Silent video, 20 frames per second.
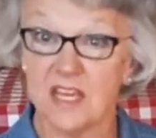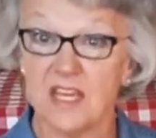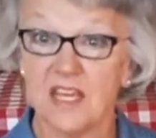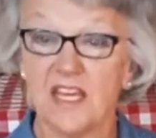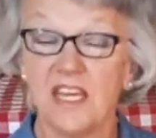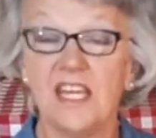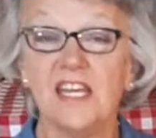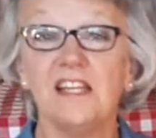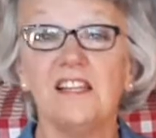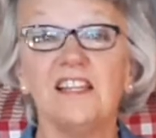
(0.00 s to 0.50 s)

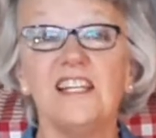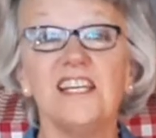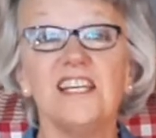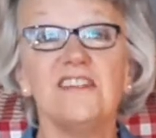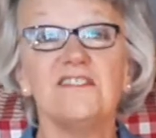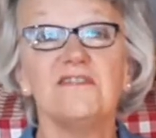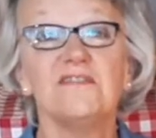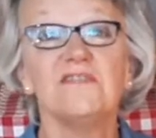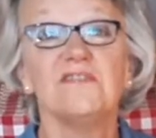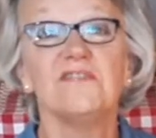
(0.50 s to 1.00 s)
He
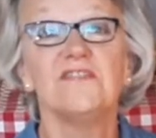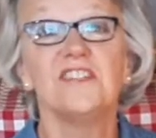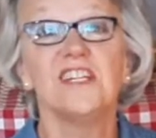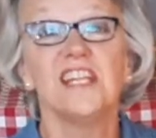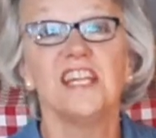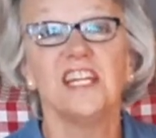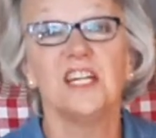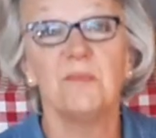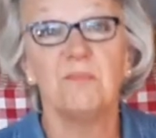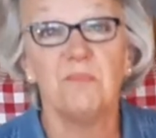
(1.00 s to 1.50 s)
lived
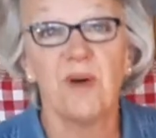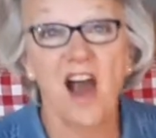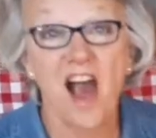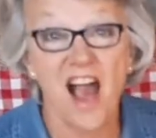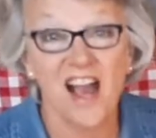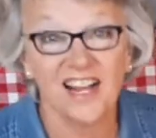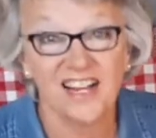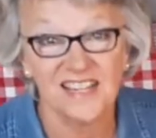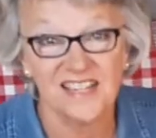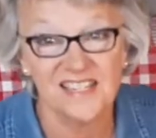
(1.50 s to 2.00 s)
in a
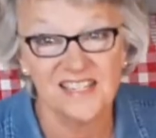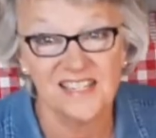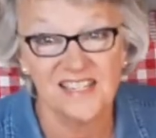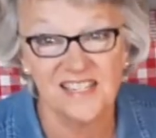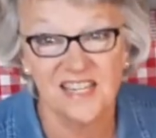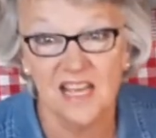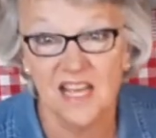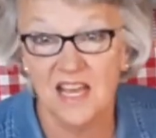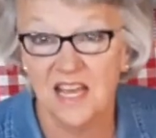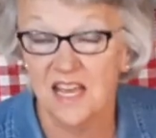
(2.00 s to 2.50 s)
box.